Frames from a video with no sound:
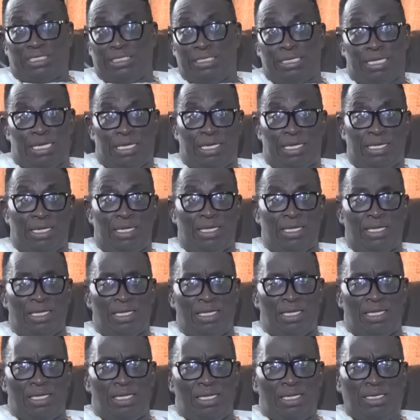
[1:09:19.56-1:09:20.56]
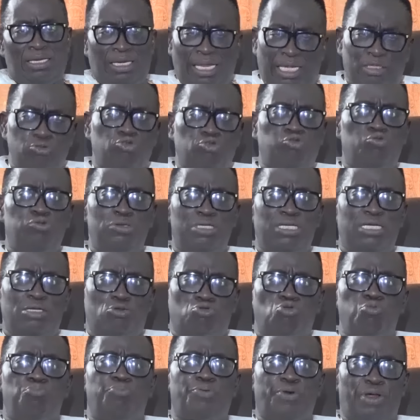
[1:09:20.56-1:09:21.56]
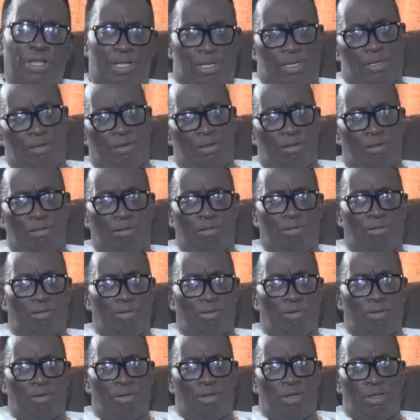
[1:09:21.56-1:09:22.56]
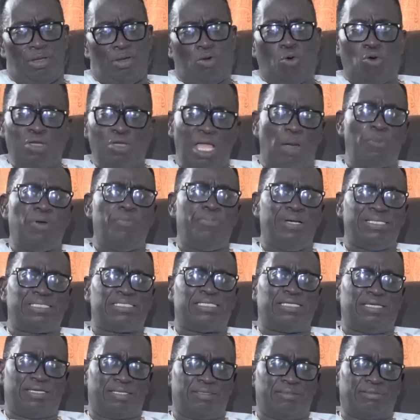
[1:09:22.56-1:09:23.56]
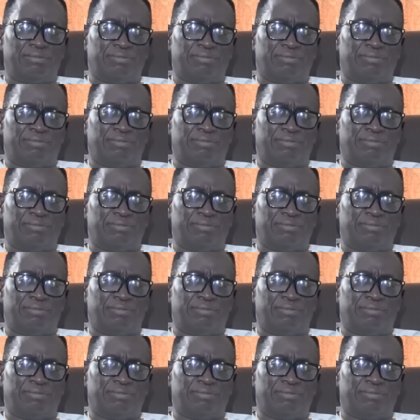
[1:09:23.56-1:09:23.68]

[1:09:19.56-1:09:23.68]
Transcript: in here. Then we need to pray. Number three,